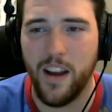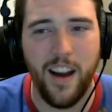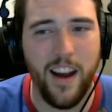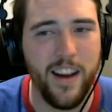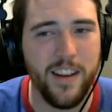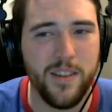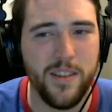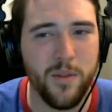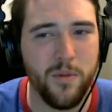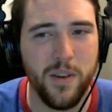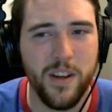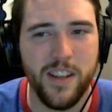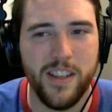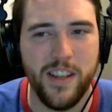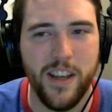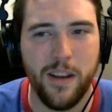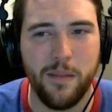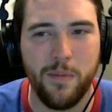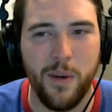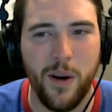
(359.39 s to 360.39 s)
I don't want to
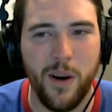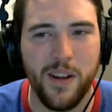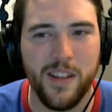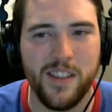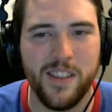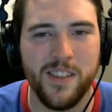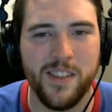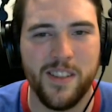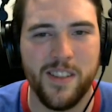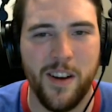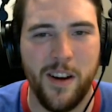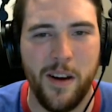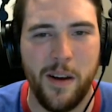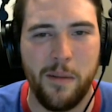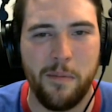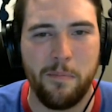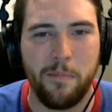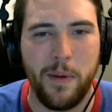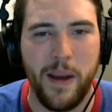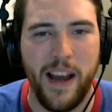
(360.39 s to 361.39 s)
take monsters
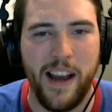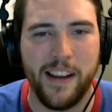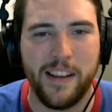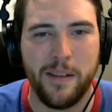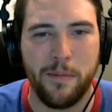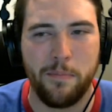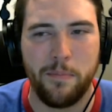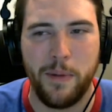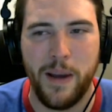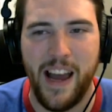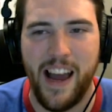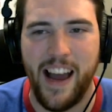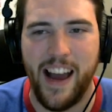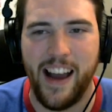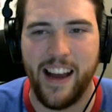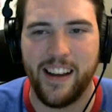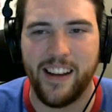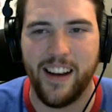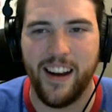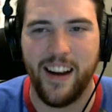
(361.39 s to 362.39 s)
on back to
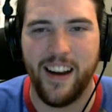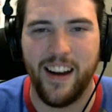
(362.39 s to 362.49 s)
back,